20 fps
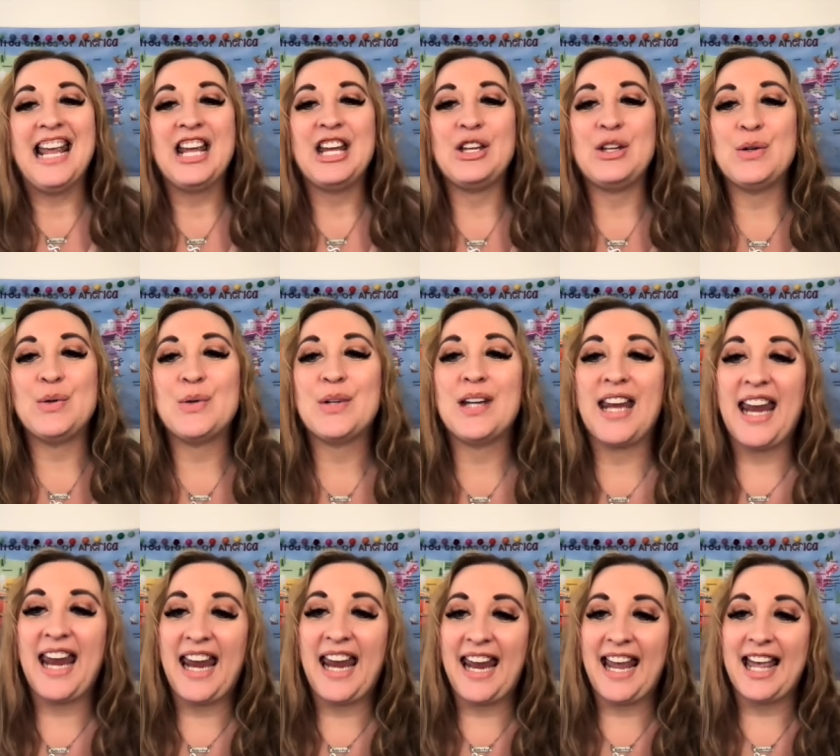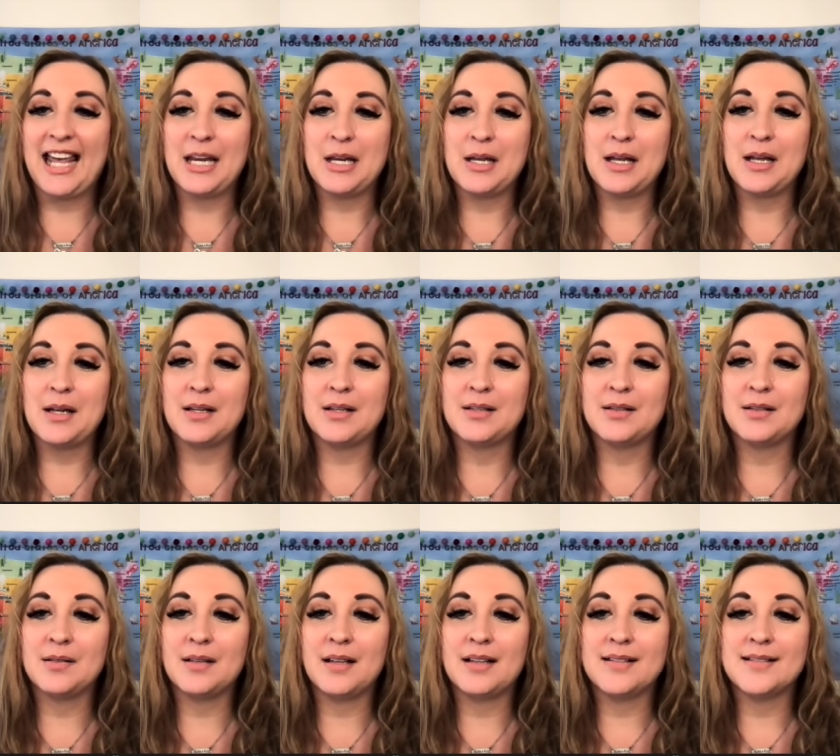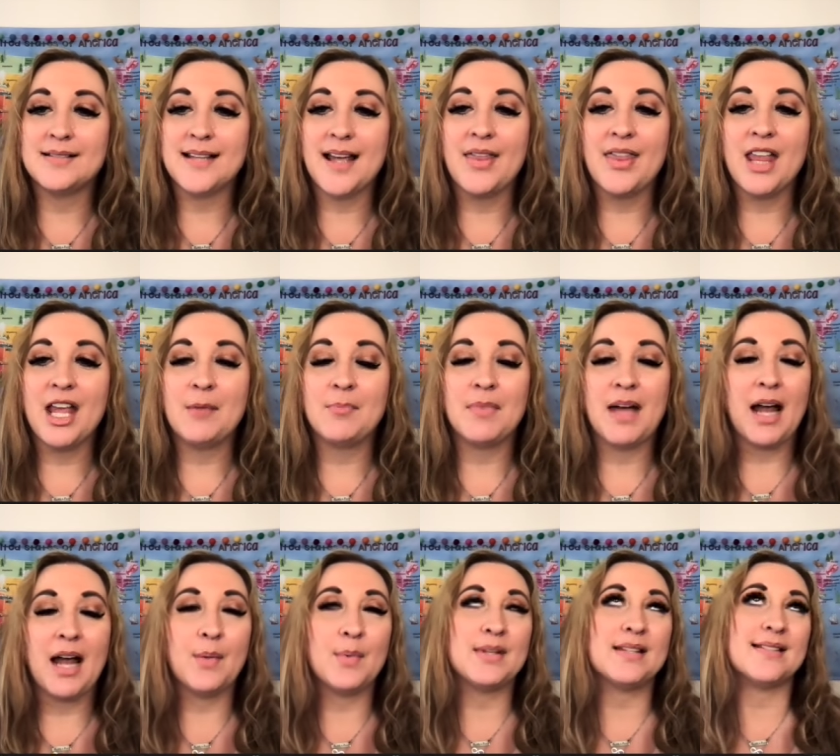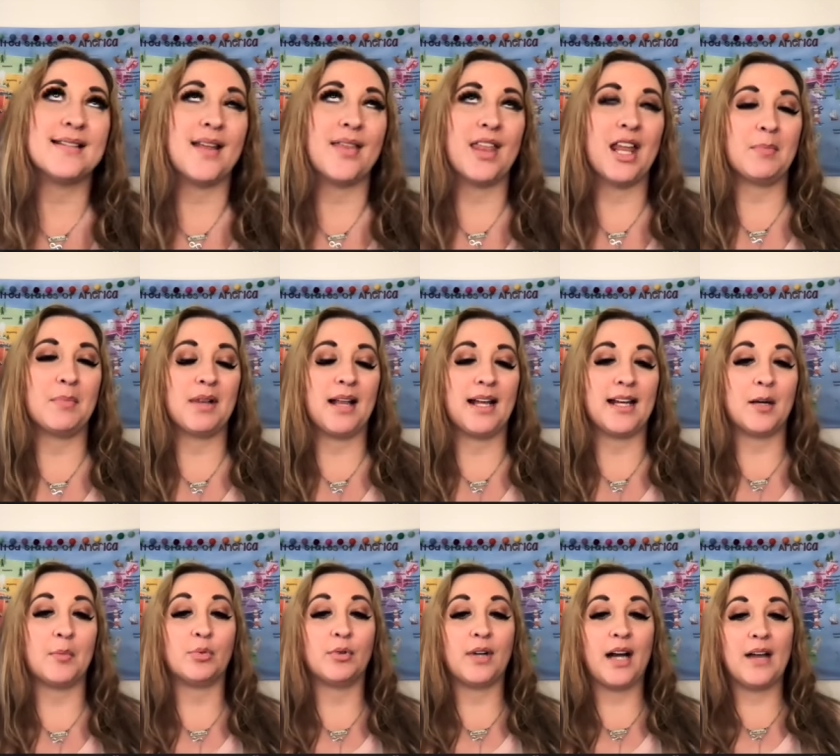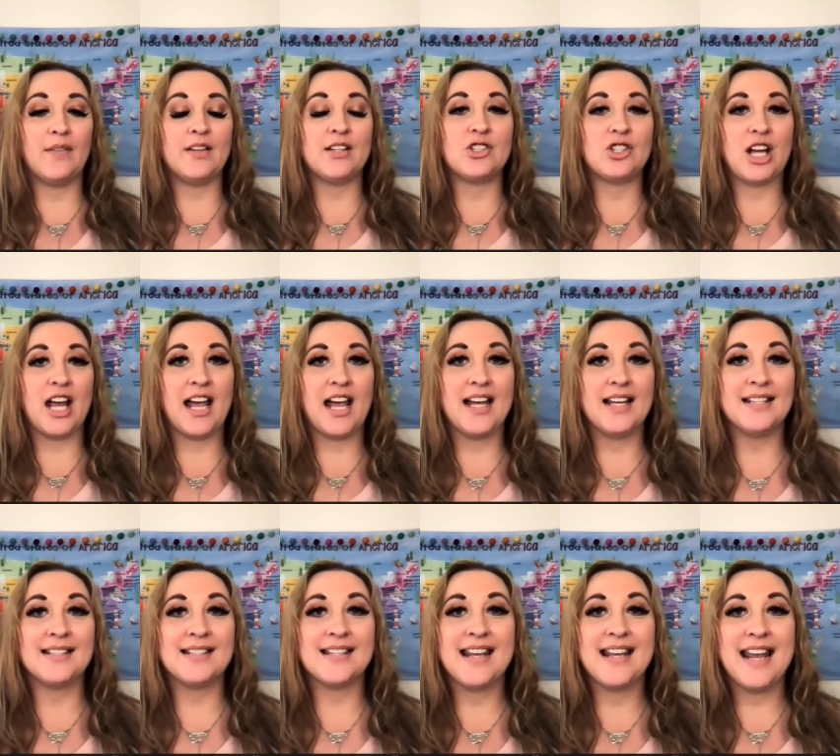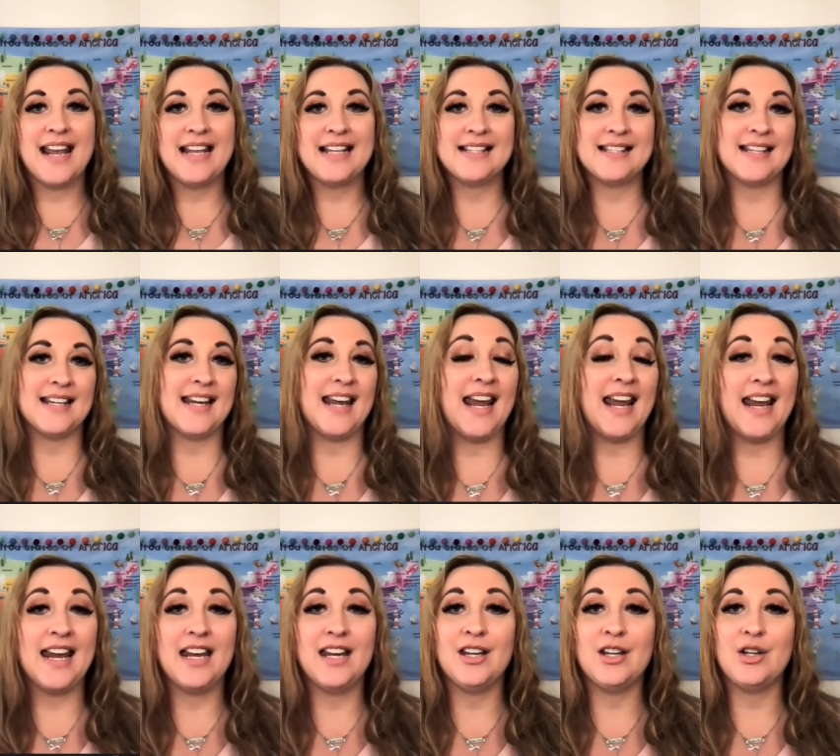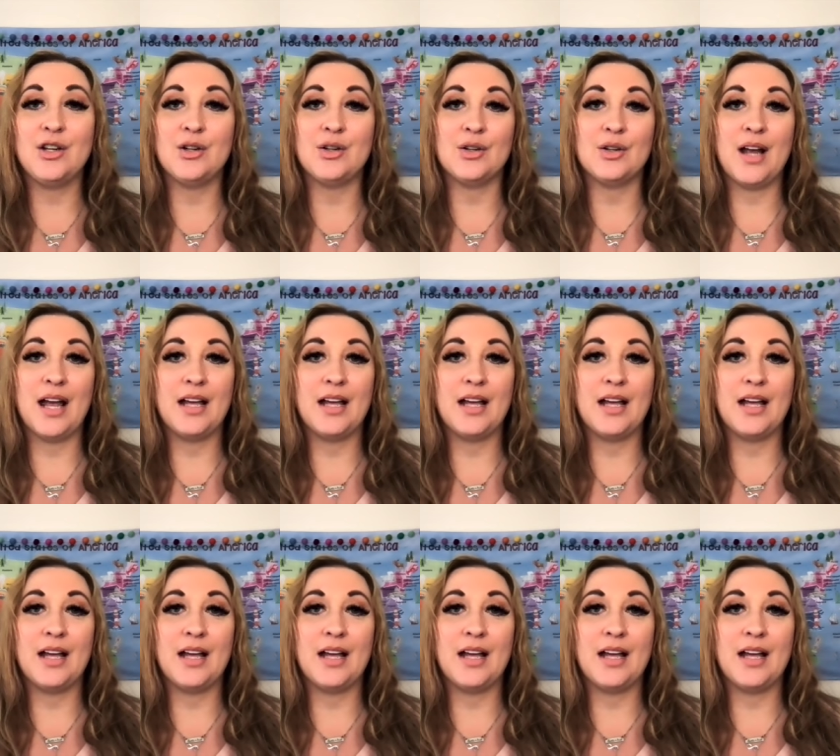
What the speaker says: You can send them, I would send them like a private chat and say, hey, your